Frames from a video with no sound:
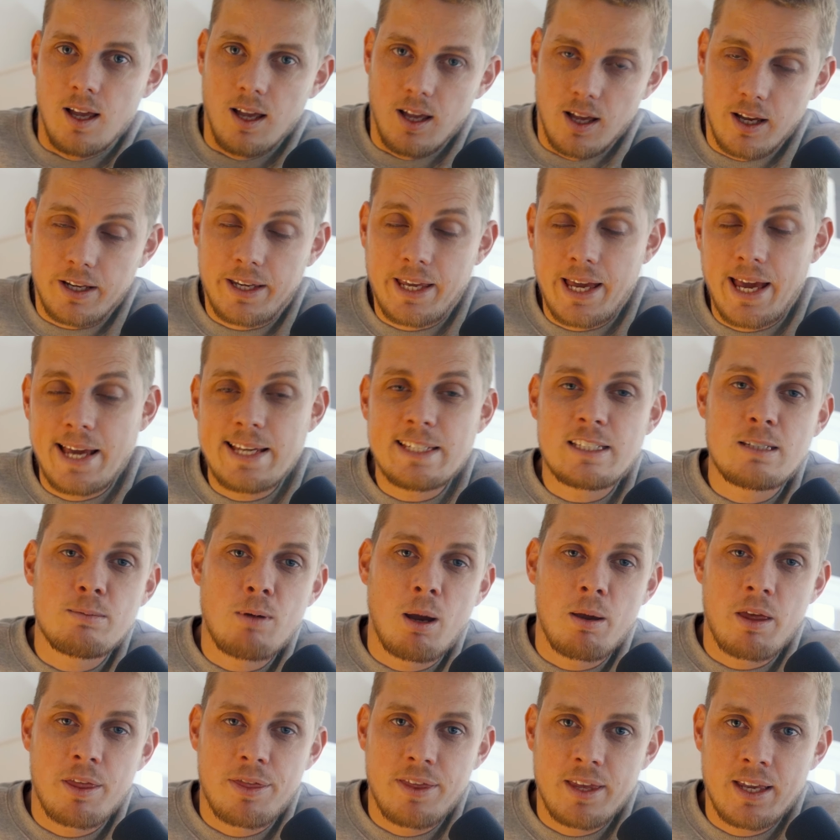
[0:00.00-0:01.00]
Okay, so you
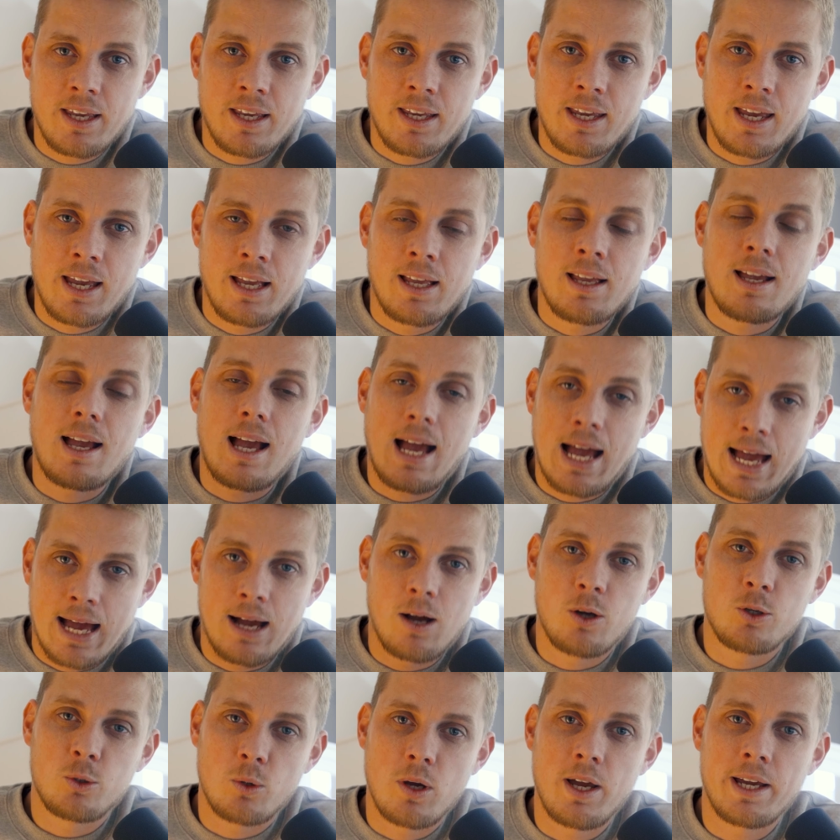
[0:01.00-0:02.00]
might be thinking,
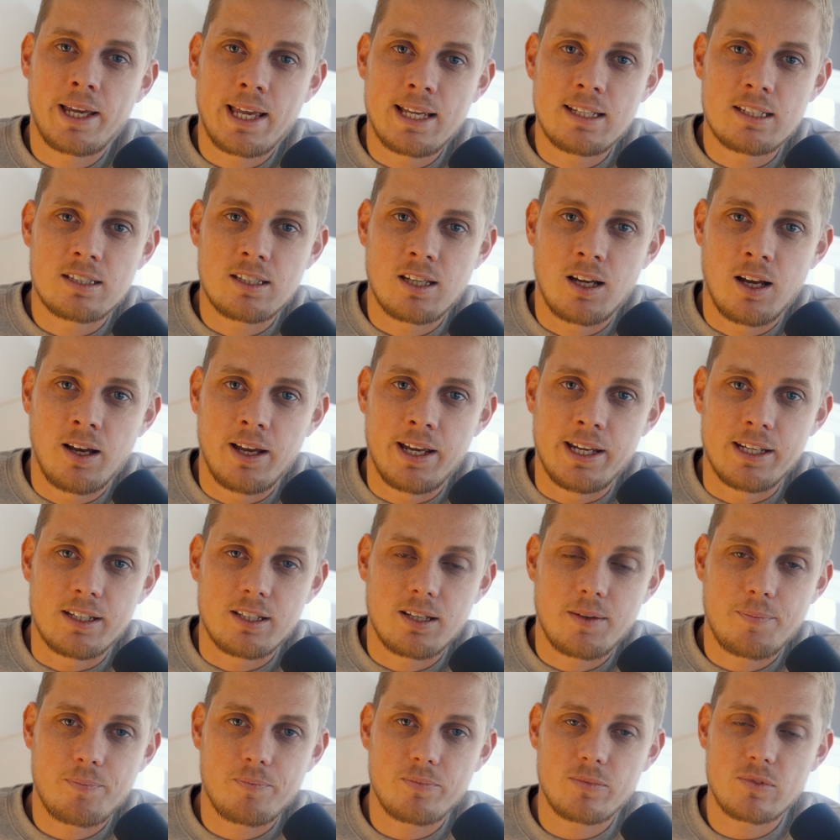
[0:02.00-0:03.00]
how do I get started?
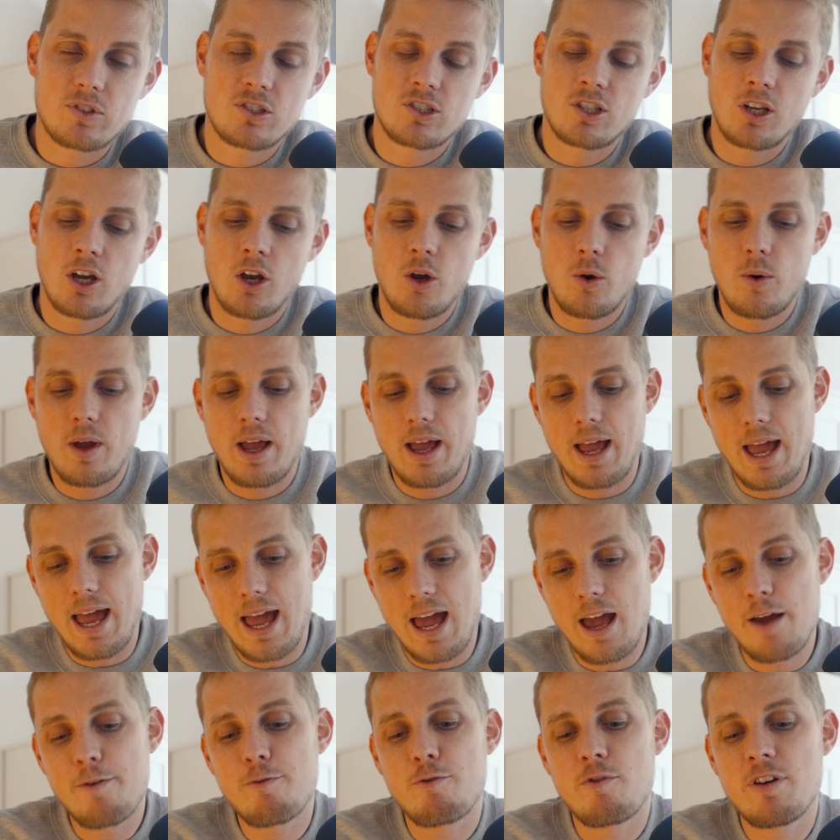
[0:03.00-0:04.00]
So
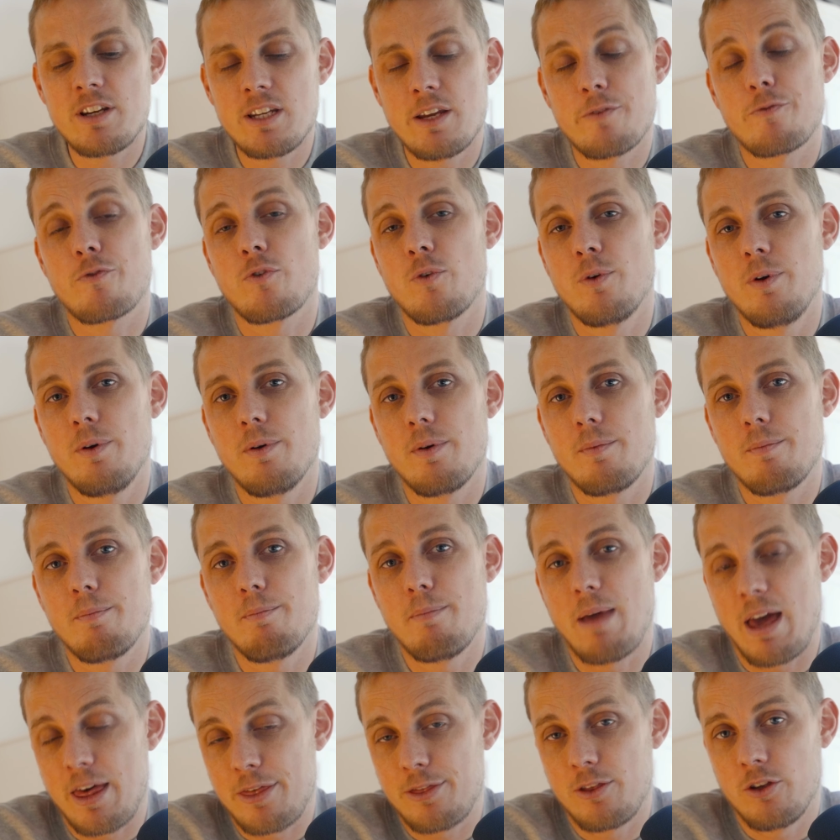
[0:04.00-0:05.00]
every different
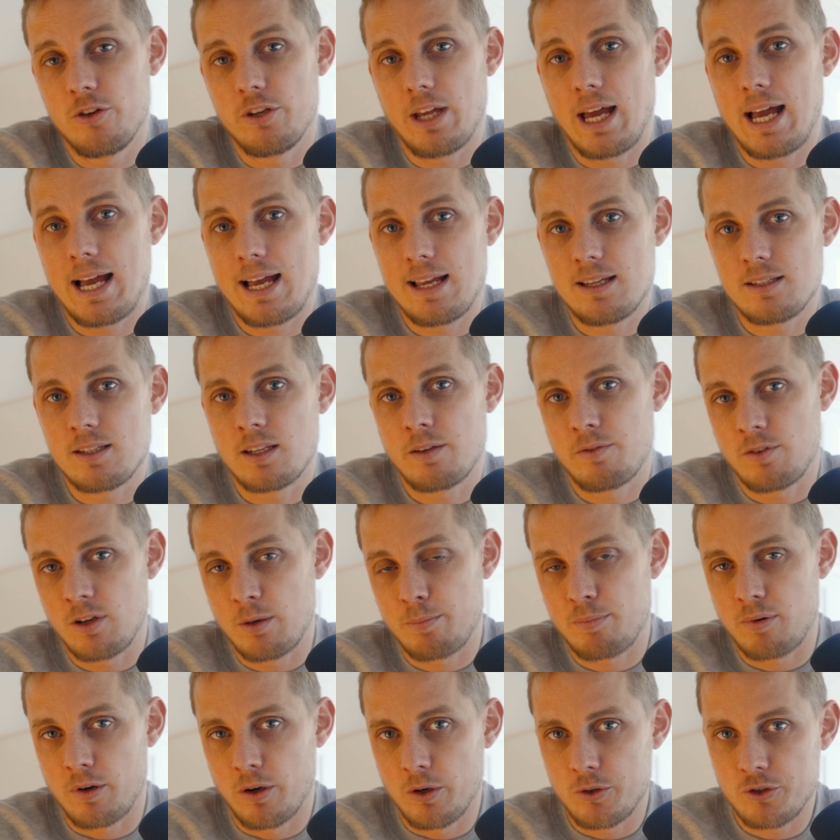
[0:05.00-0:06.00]
method has a different
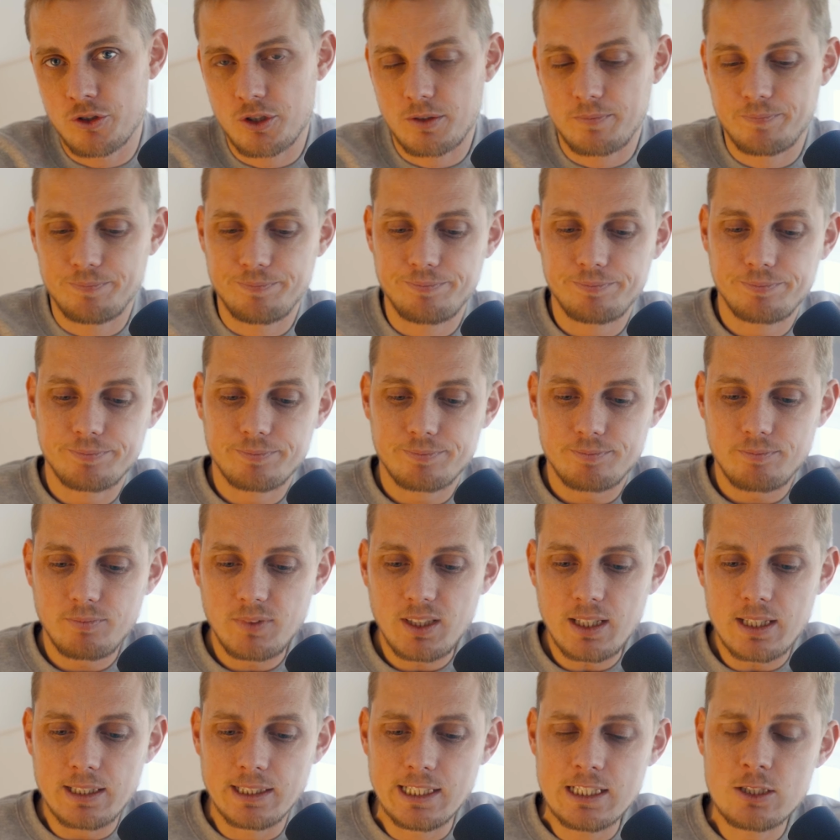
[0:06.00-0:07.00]
approach.
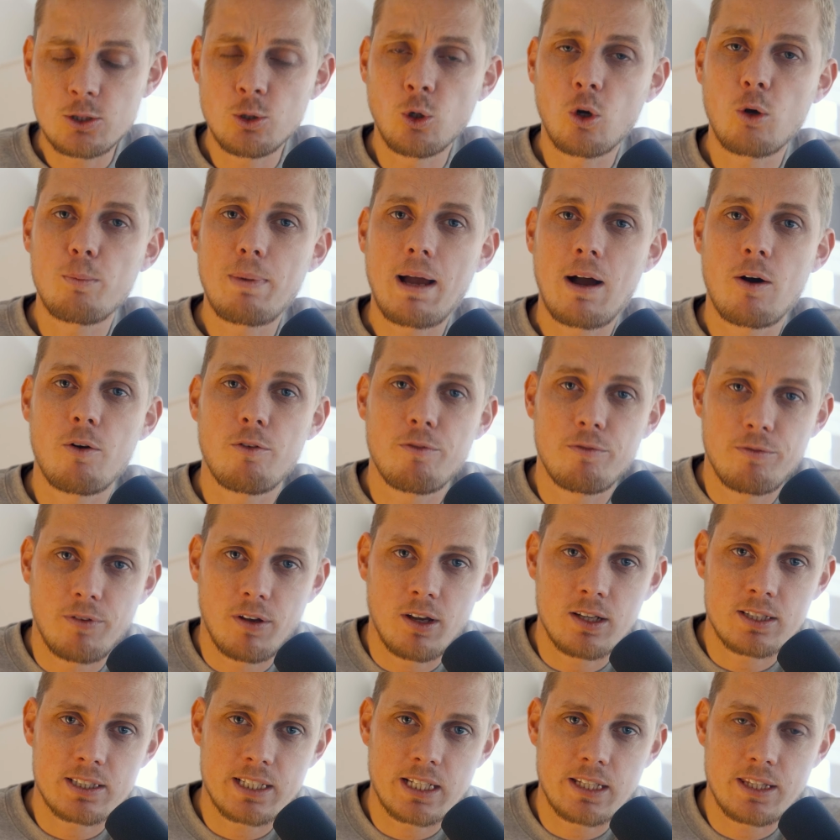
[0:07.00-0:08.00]
Let's talk about
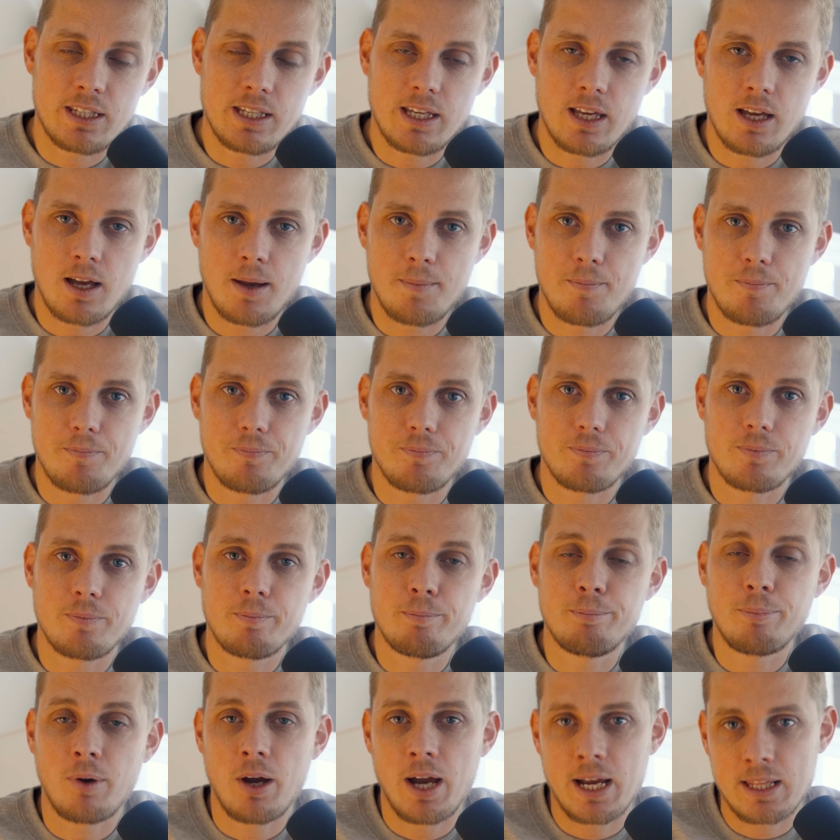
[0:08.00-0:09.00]
firstly the
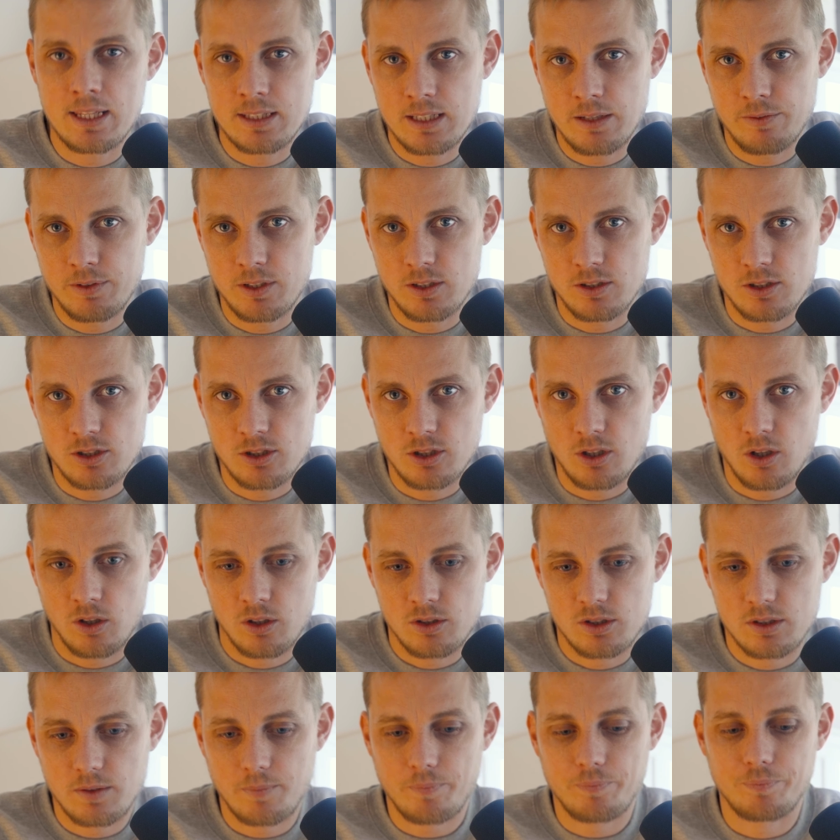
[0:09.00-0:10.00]
buying dividend
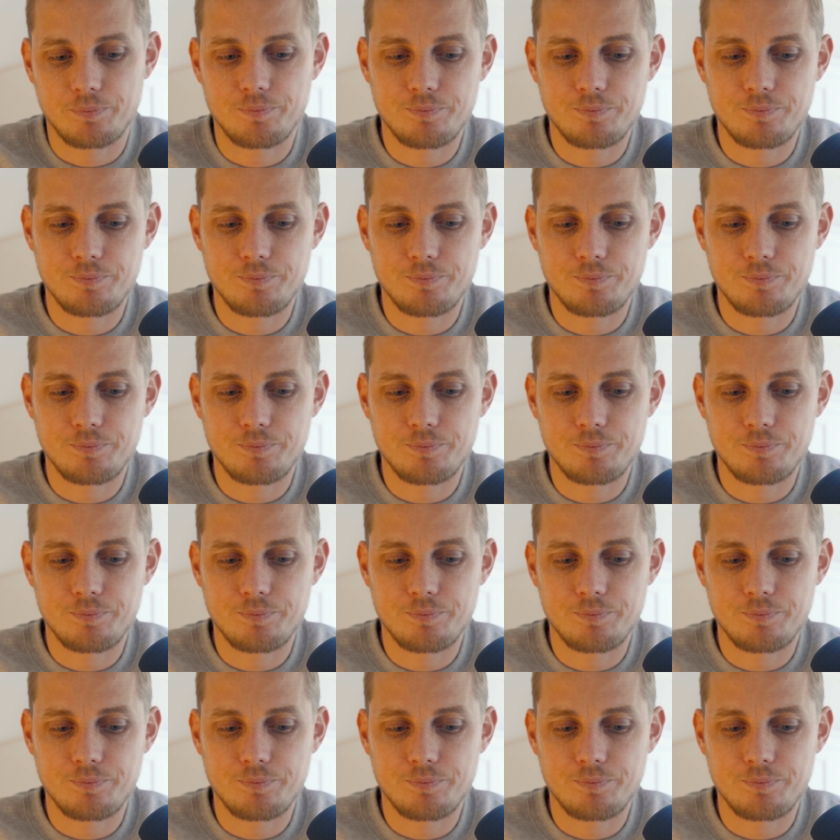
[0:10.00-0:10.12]
stocks.